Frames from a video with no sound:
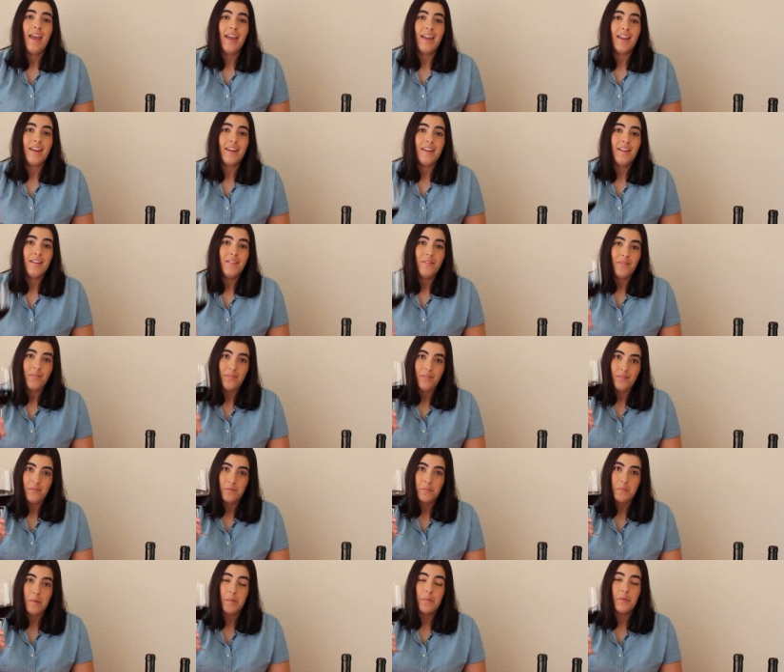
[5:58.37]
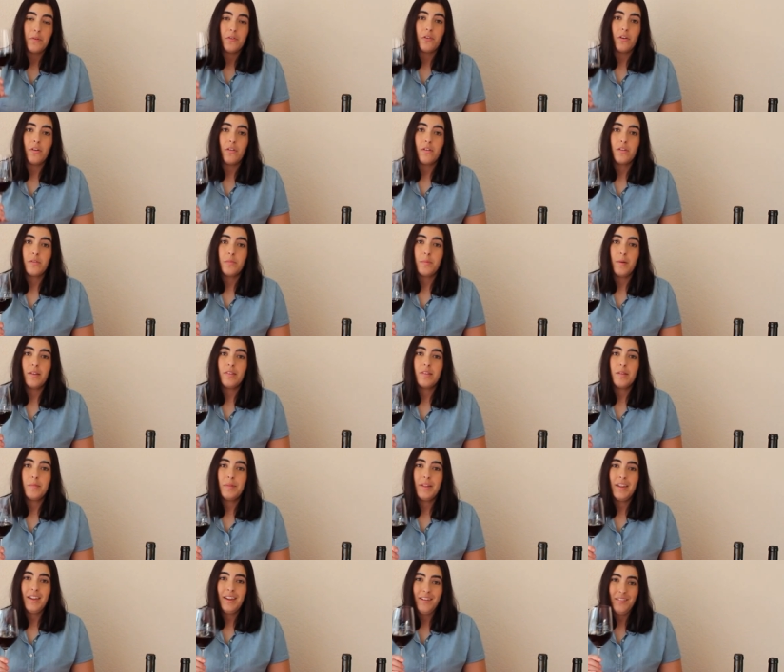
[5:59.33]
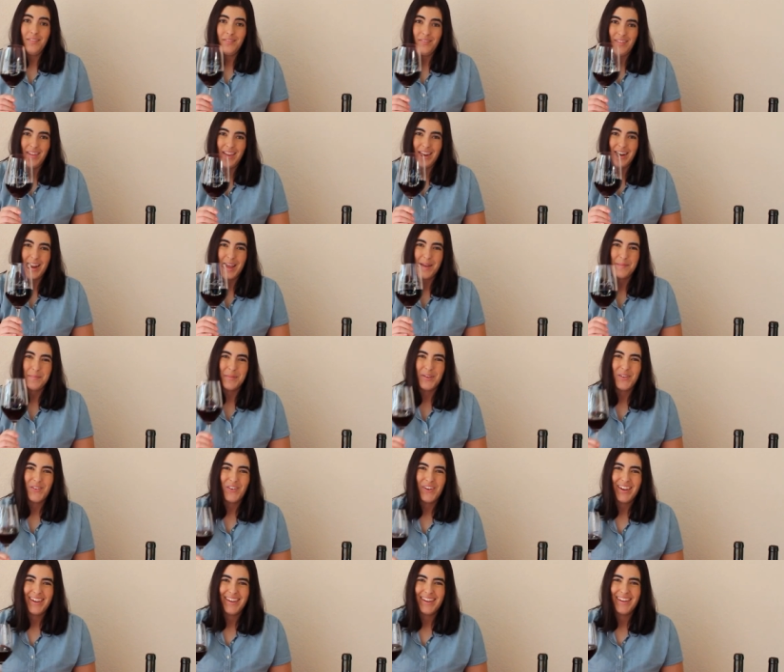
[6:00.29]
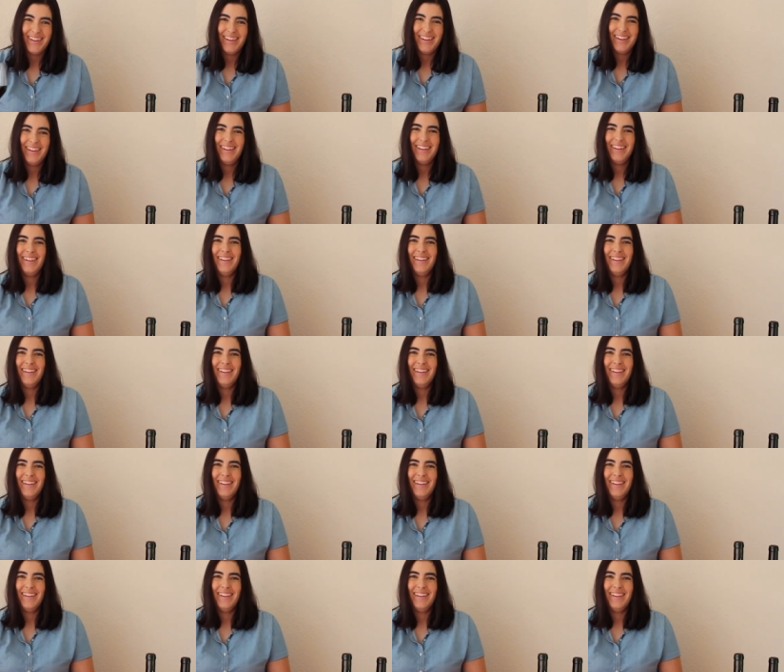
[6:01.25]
And remember, drink responsibly and happy drinking.